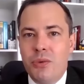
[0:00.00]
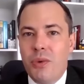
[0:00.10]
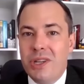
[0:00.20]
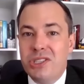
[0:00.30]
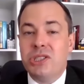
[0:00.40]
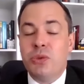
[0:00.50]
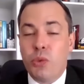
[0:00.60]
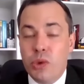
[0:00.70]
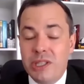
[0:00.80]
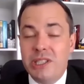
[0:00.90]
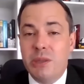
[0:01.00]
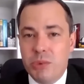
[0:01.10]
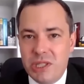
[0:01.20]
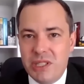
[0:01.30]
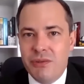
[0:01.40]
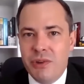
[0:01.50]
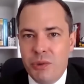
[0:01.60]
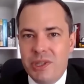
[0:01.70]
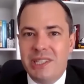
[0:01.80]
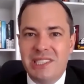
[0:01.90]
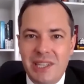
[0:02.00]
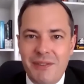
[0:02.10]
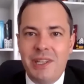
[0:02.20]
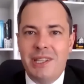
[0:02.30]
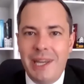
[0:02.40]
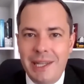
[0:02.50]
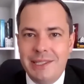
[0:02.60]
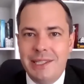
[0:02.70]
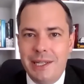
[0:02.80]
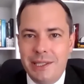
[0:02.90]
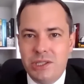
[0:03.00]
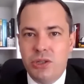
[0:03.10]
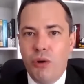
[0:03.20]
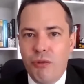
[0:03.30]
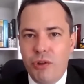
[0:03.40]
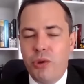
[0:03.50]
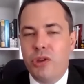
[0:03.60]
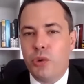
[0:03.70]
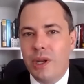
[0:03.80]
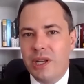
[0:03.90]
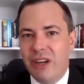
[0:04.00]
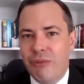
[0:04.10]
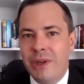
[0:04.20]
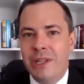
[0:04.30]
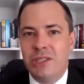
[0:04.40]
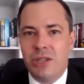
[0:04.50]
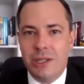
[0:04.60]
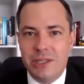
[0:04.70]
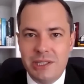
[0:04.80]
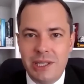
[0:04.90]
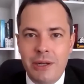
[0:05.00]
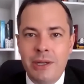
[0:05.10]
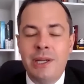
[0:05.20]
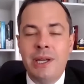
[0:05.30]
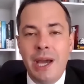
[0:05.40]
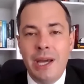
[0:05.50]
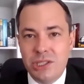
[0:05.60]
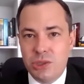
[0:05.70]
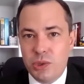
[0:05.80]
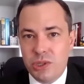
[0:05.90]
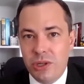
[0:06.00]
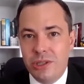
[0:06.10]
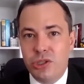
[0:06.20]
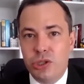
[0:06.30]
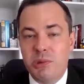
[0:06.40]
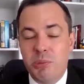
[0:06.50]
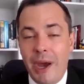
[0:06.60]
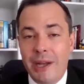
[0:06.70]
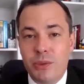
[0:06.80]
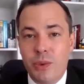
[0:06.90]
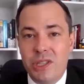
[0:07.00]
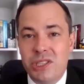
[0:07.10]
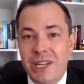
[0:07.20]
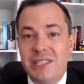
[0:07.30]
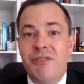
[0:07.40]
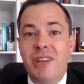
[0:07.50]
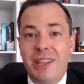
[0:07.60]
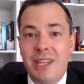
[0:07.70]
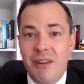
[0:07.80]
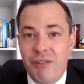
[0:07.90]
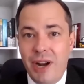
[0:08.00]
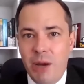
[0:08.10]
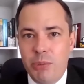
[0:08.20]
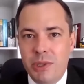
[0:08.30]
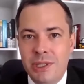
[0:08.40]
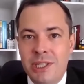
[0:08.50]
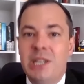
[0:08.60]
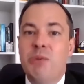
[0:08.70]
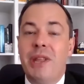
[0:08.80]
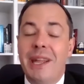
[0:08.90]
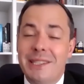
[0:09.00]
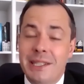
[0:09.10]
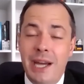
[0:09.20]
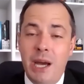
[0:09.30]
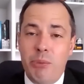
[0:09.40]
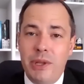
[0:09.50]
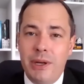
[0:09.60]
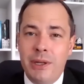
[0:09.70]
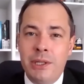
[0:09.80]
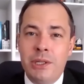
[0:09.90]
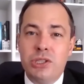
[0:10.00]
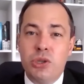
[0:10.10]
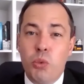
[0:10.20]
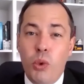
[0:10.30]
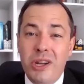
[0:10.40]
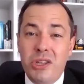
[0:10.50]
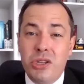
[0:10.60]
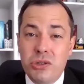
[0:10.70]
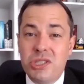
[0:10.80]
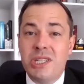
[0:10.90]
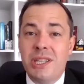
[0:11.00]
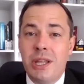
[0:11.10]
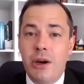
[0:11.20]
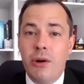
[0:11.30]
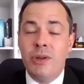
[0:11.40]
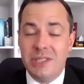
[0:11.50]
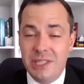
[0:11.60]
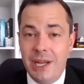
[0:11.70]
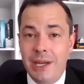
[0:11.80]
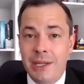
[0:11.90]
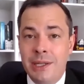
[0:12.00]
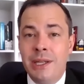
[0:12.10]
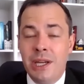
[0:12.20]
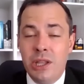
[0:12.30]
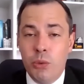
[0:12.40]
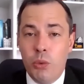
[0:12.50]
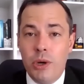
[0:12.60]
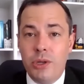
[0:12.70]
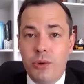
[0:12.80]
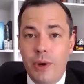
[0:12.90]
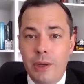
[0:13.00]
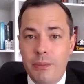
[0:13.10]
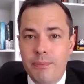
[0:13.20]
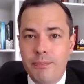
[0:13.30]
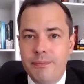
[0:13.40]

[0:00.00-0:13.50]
Russia really did believe it would take 7 to 10 days to overthrow the Ukrainian government, install a dictator, and just return its troops back to Russia as if nothing had ever happened. But that didn't happen there. So, what are you seeing, though, today in the war in Ukraine?